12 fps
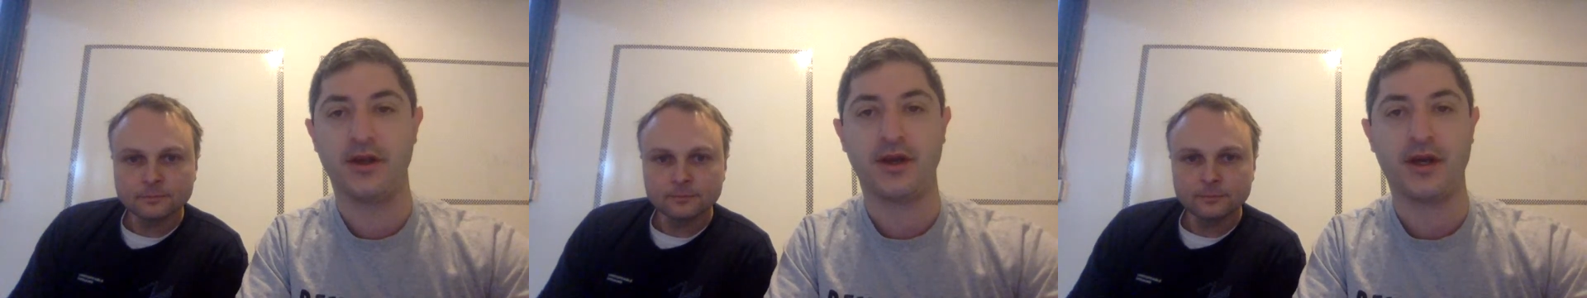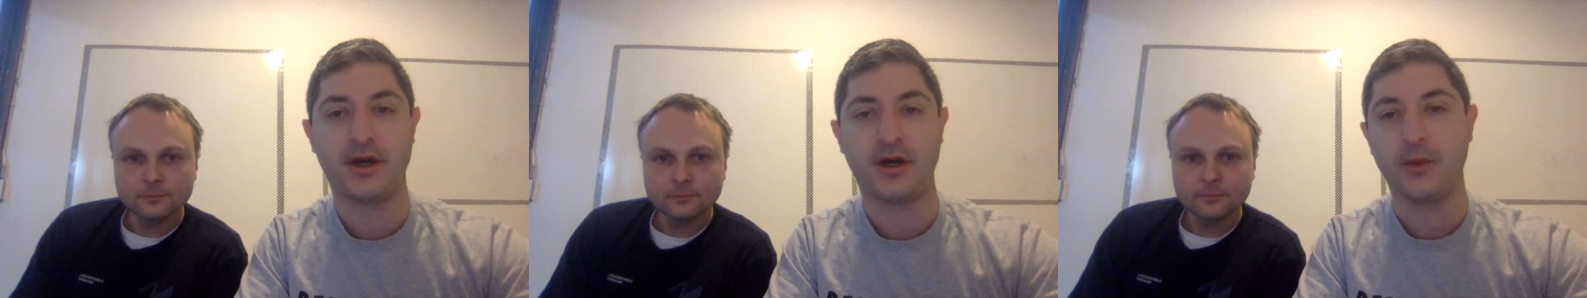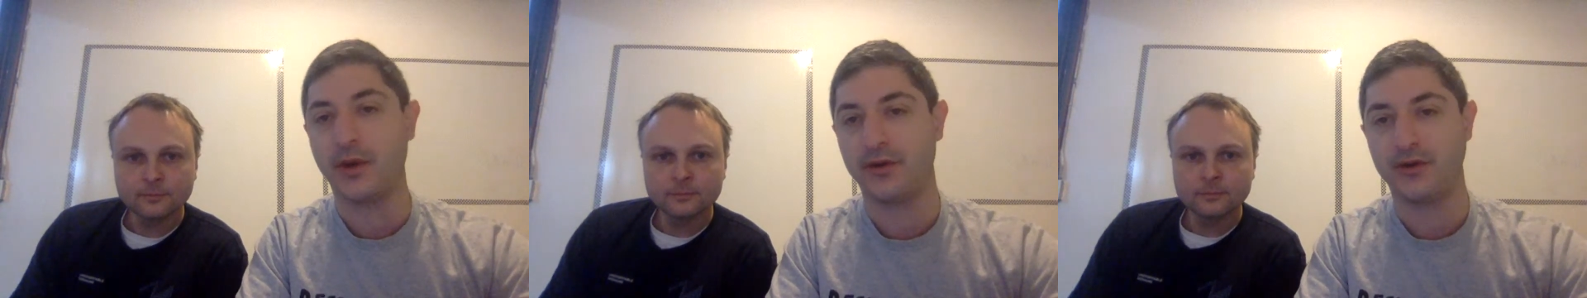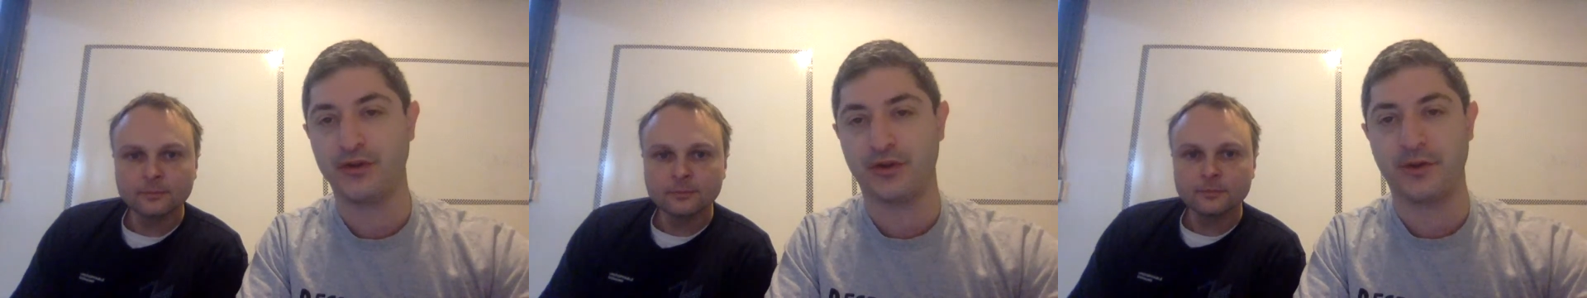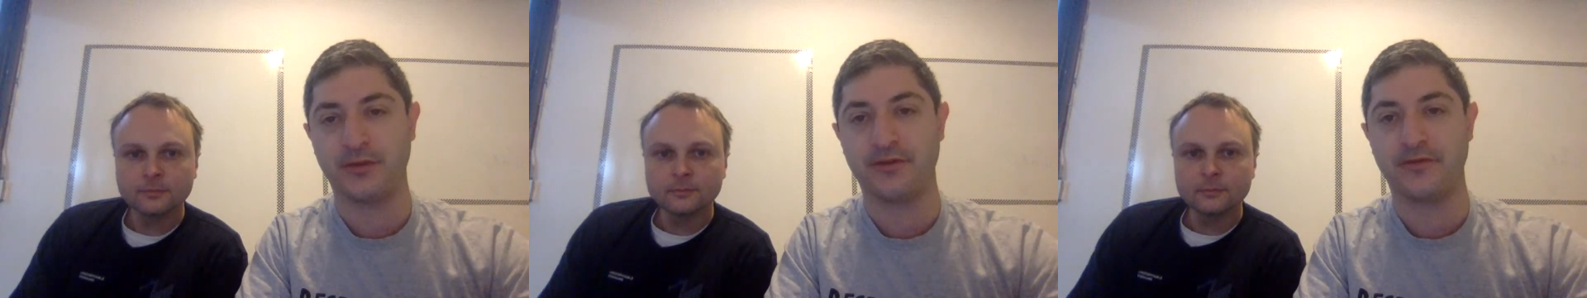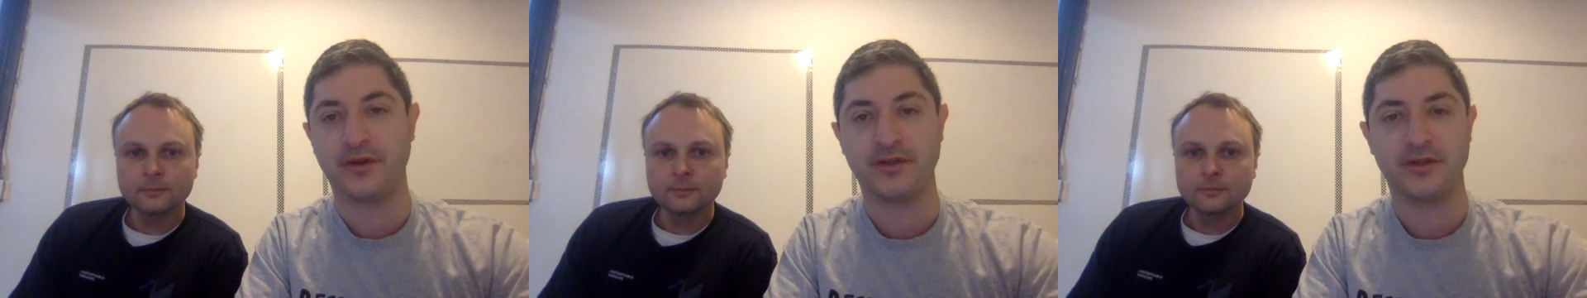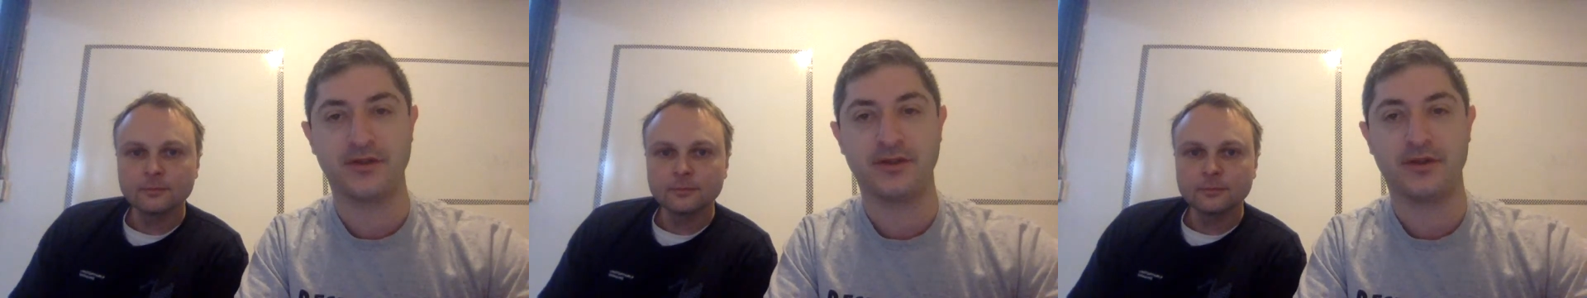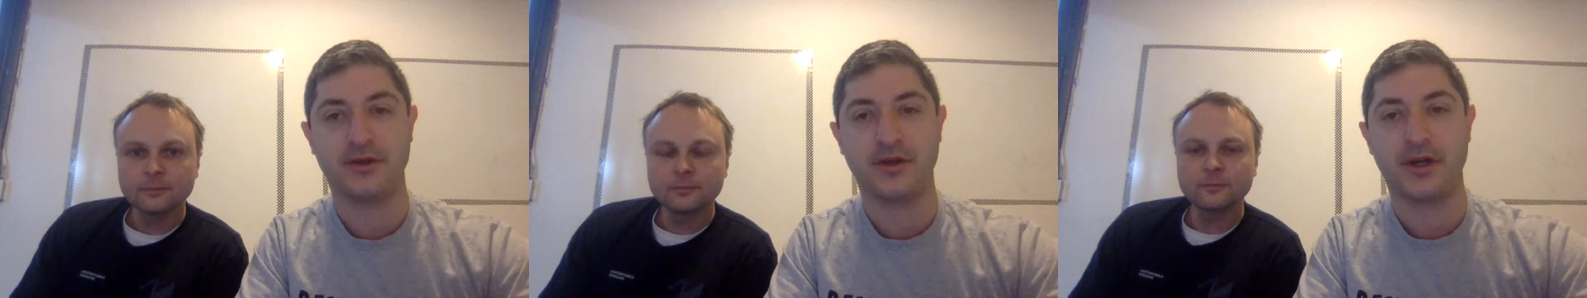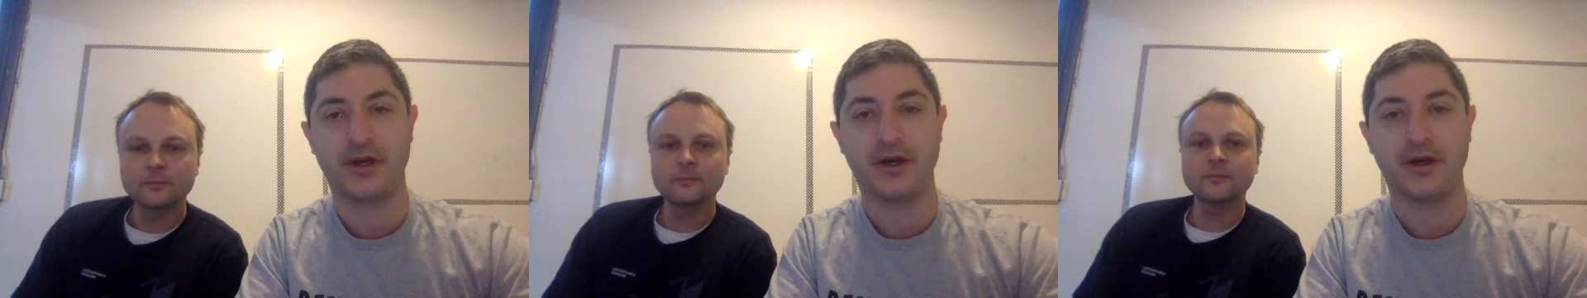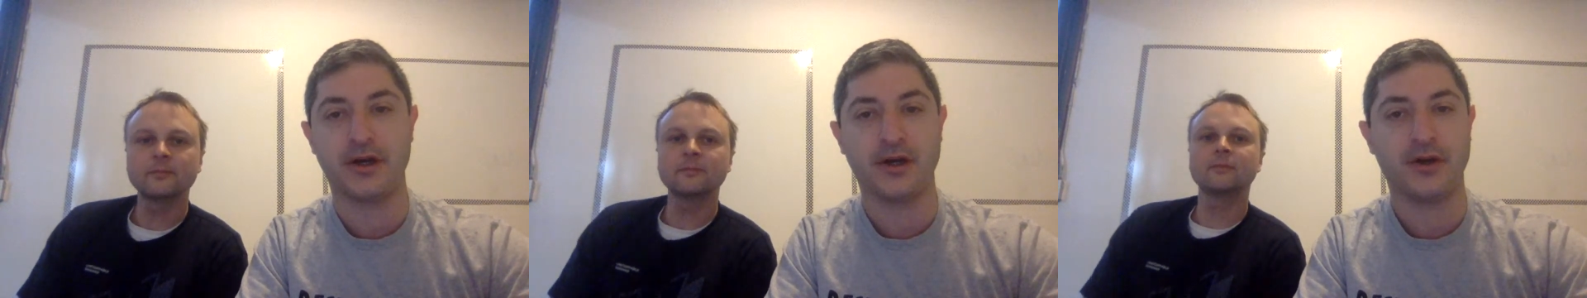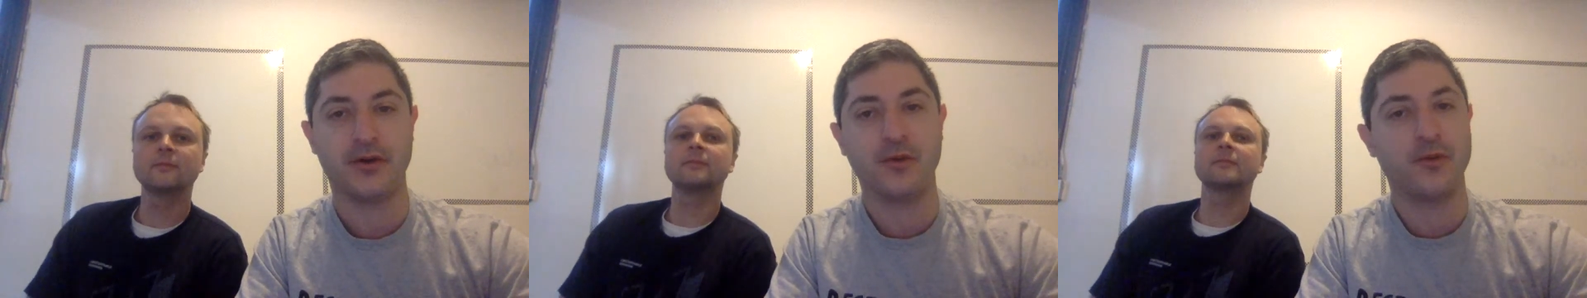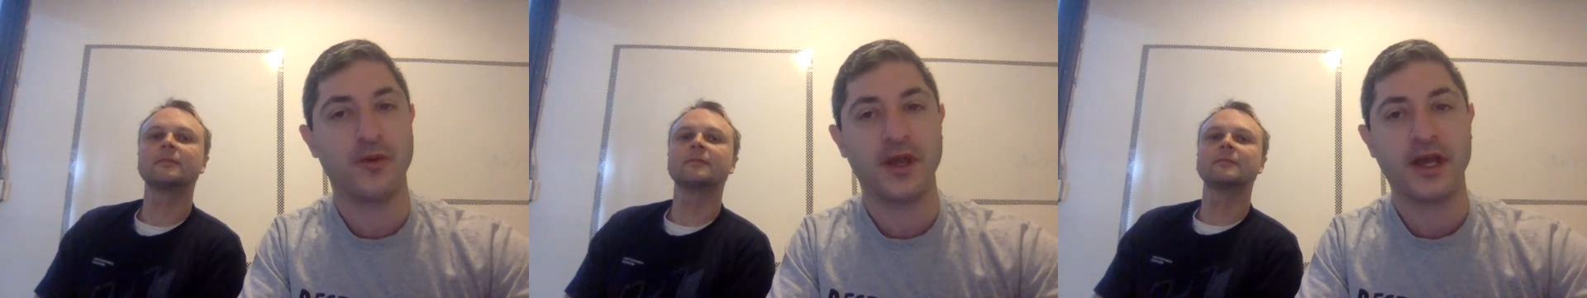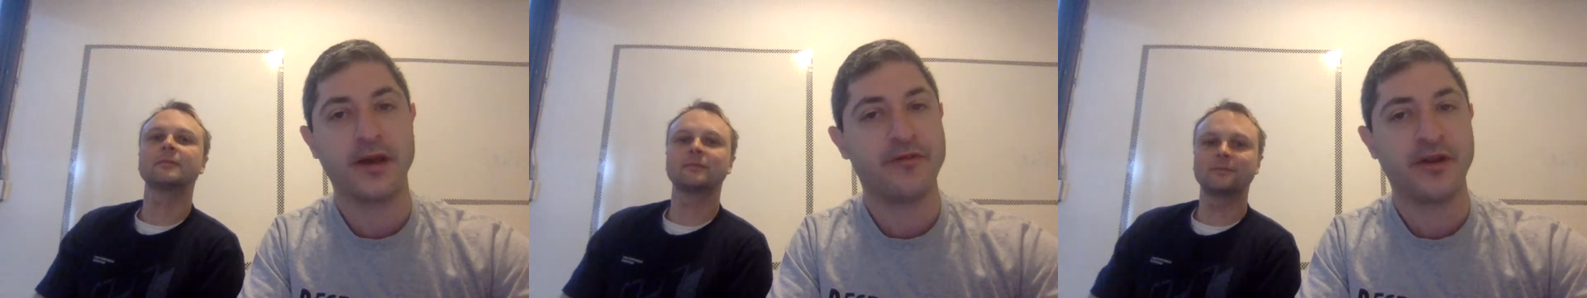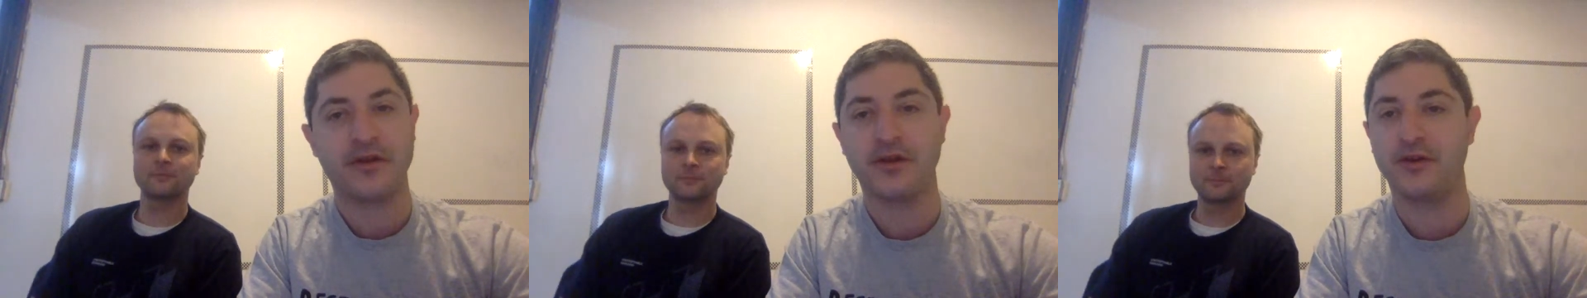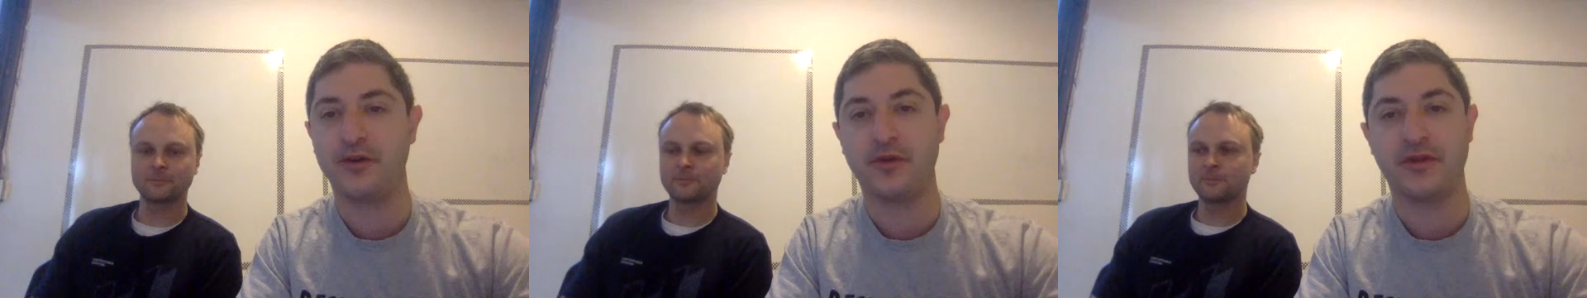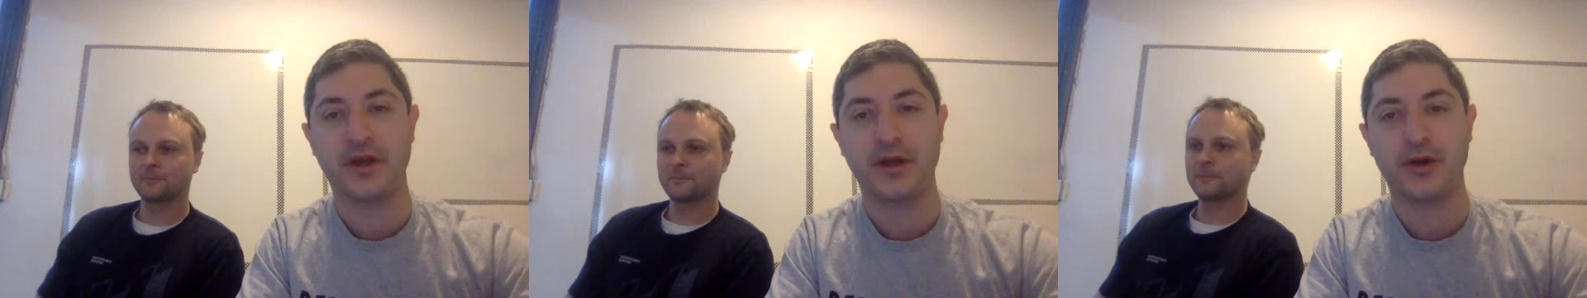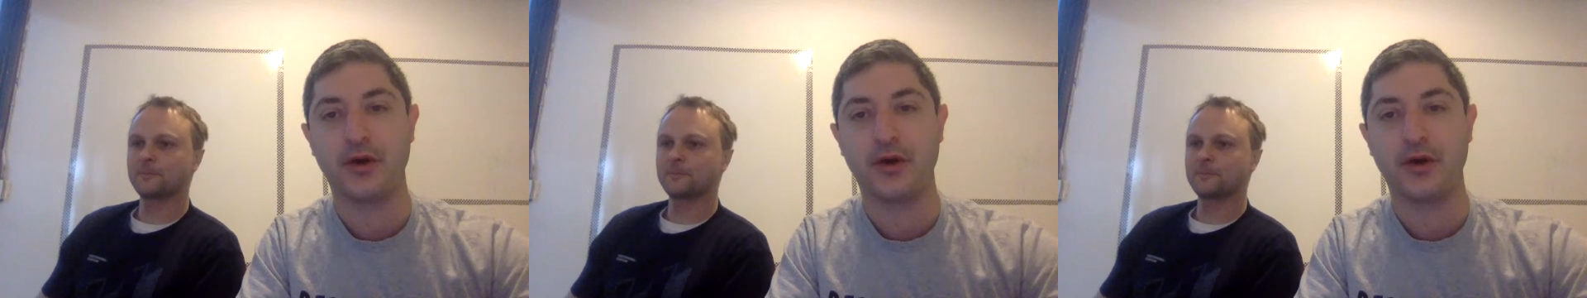Speaker 1: Uh, we don't hold your crypto funds. Uh, we have nothing to do with that.